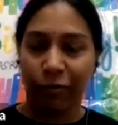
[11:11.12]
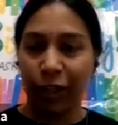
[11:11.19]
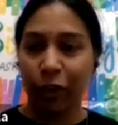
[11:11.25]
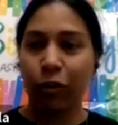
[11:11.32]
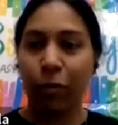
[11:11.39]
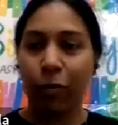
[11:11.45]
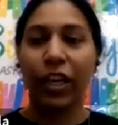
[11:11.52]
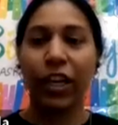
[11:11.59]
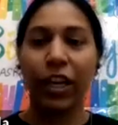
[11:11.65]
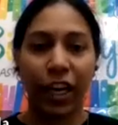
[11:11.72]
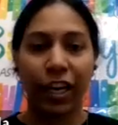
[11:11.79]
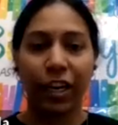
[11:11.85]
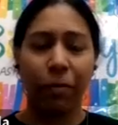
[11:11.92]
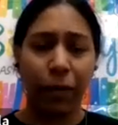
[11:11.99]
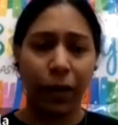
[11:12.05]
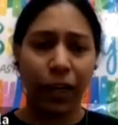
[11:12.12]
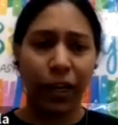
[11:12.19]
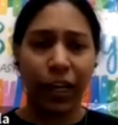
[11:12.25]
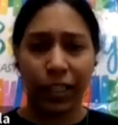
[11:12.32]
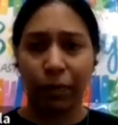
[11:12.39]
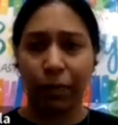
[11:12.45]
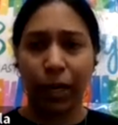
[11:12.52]
without making
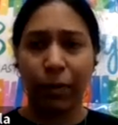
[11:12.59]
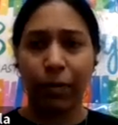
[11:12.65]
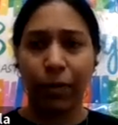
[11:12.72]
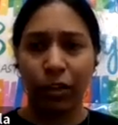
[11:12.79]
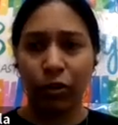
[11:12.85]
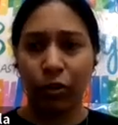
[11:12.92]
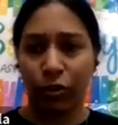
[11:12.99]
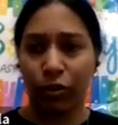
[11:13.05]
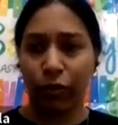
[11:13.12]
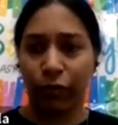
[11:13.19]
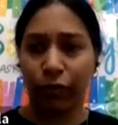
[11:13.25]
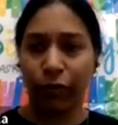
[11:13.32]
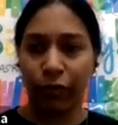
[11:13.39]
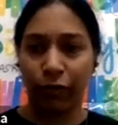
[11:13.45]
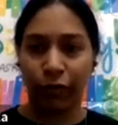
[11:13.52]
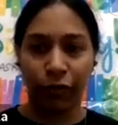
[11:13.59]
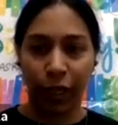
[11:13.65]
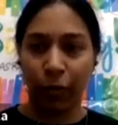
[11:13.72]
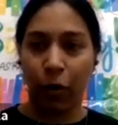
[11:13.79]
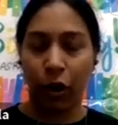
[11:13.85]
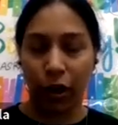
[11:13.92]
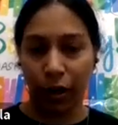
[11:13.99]
NLP as the primary source of
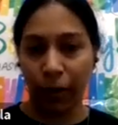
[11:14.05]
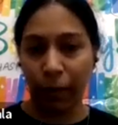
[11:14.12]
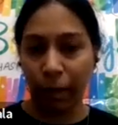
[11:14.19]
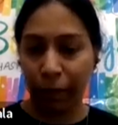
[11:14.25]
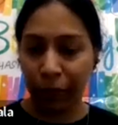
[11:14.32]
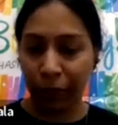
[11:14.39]
their model.